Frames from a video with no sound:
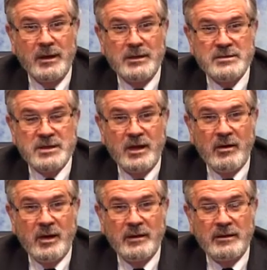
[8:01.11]

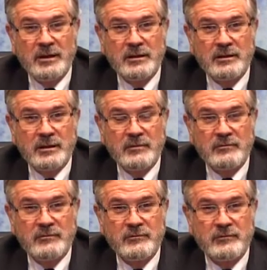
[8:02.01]
So I think the
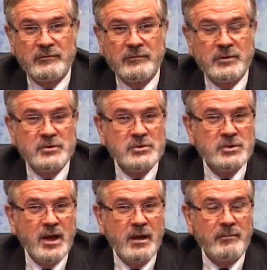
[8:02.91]
first
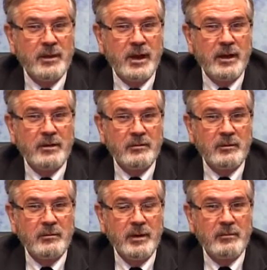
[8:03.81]
job that I can
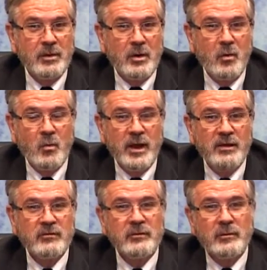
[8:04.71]
remember away
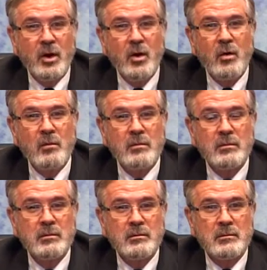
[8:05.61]
from home
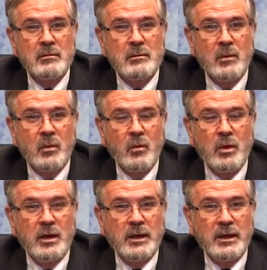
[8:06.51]

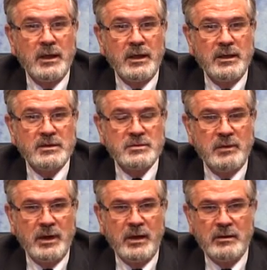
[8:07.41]
working is
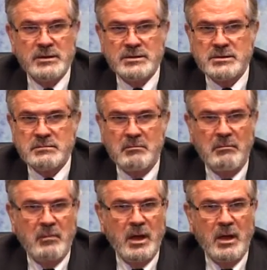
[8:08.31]
when I was,
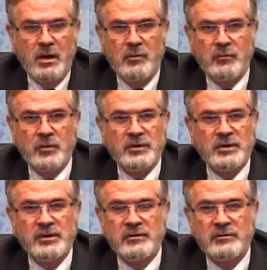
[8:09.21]

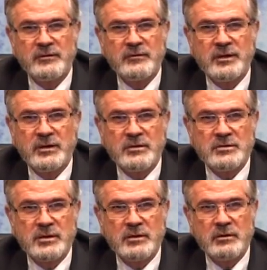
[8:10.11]
14 or 15
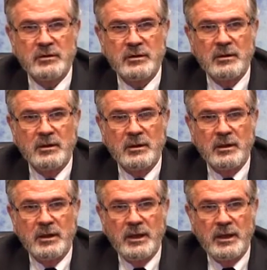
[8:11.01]
years old,
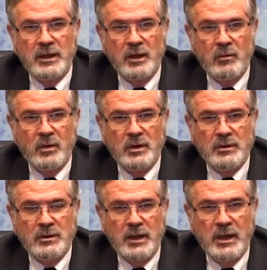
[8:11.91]
and I
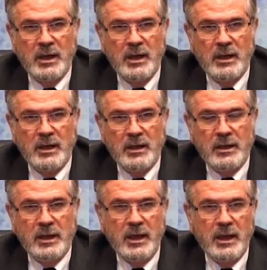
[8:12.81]
worked at a
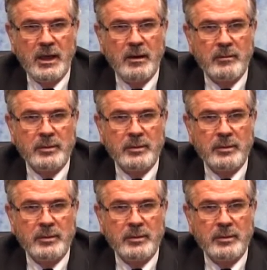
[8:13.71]
camp,